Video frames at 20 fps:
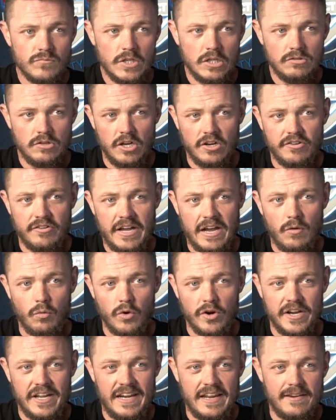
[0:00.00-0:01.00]
Luckily, I
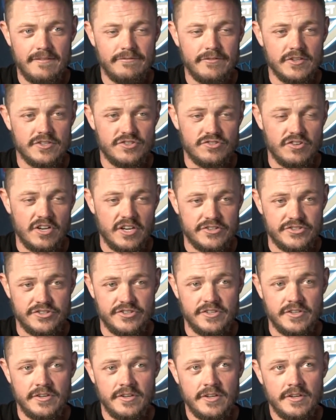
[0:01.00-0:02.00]
work in
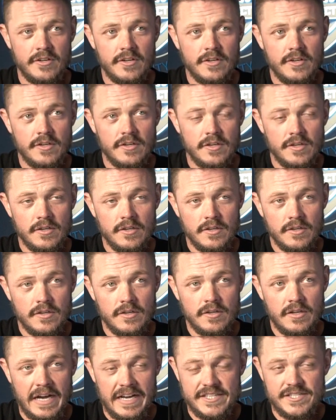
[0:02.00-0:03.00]
infrastructure.
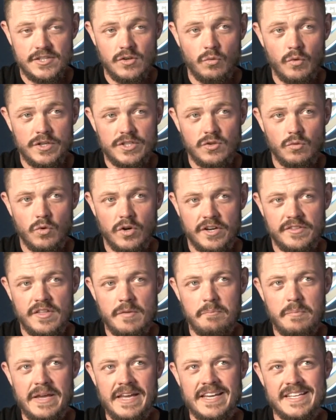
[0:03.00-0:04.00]
I still went to work.
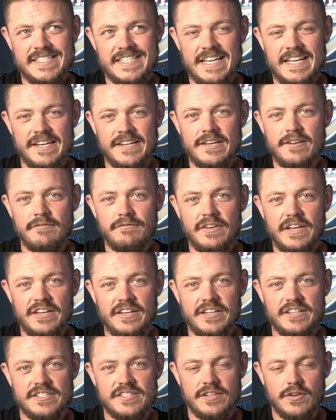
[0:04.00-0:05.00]
The biggest
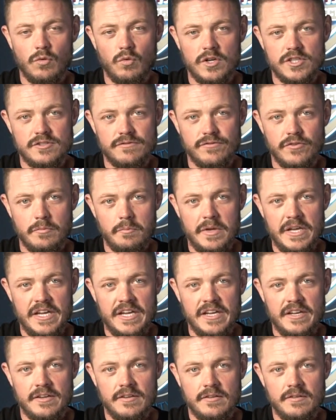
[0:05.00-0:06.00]
inconvenience there was for
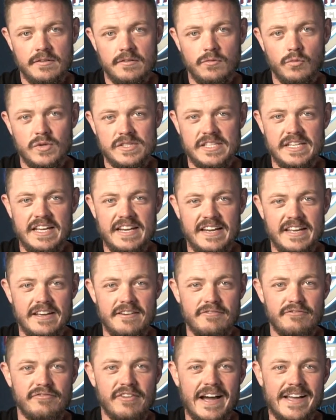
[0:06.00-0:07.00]
me was getting in
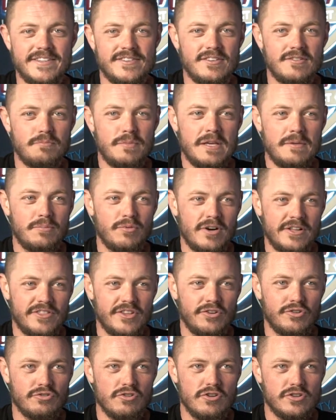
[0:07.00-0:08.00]
fights with people at
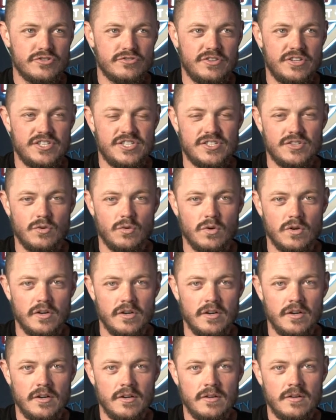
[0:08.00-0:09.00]
the grocery
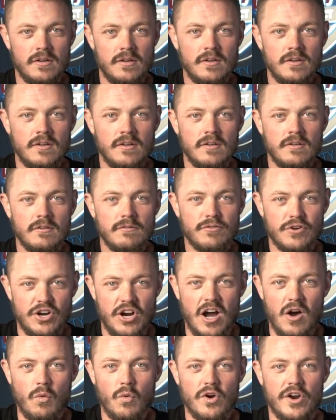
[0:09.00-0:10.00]
store for
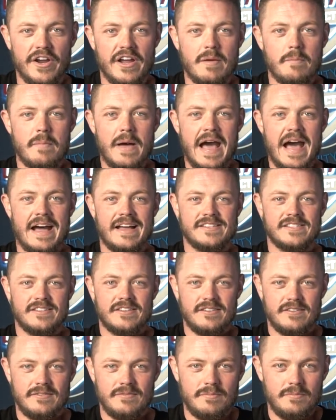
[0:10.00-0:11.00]
not wearing a
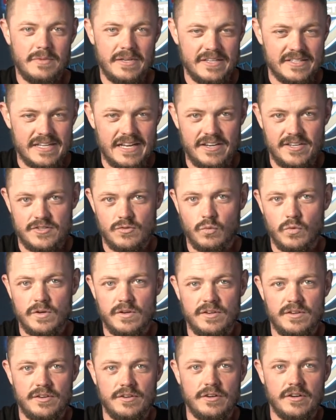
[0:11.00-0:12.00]
mask, because I just
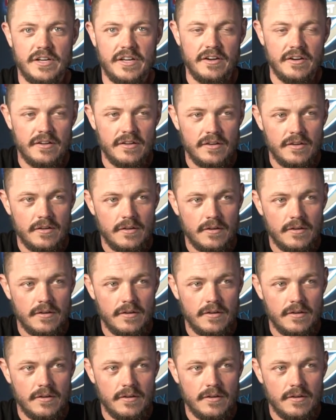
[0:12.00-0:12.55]
wouldn't do it.